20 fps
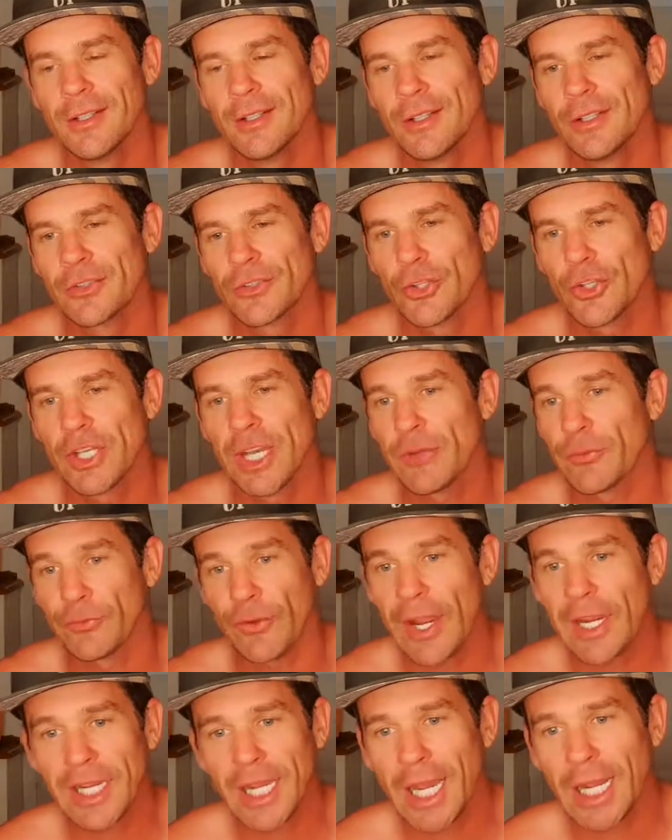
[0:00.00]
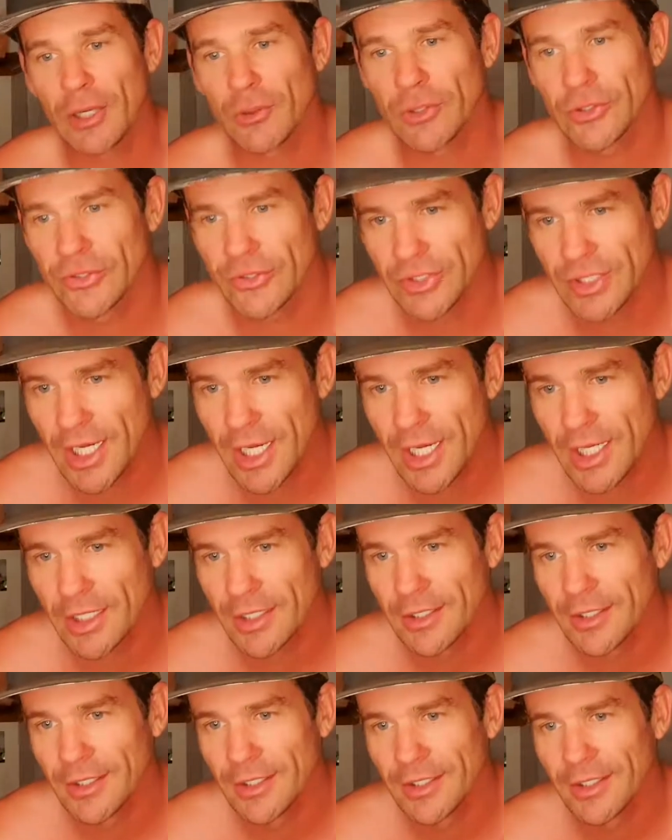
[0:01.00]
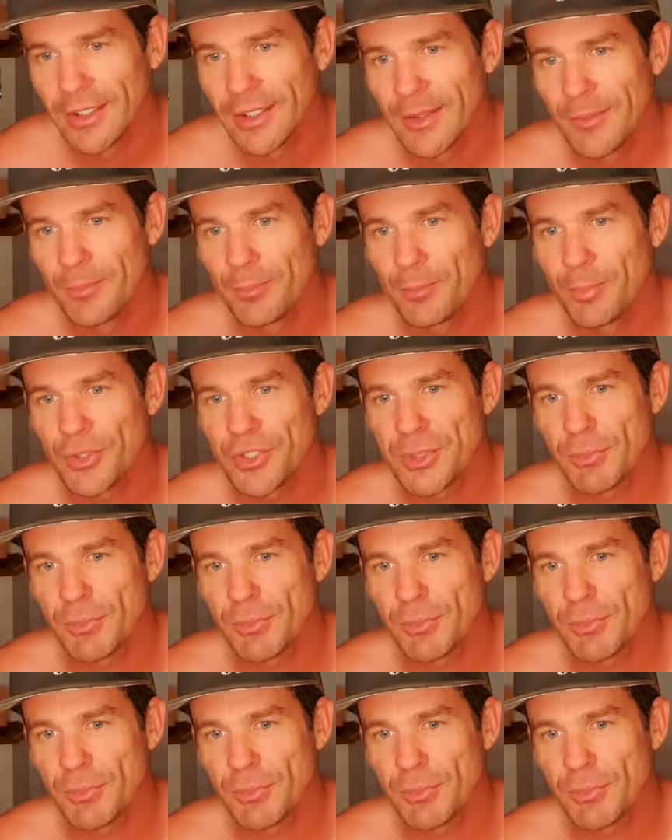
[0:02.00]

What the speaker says: So you can eat fat calories and yeah, but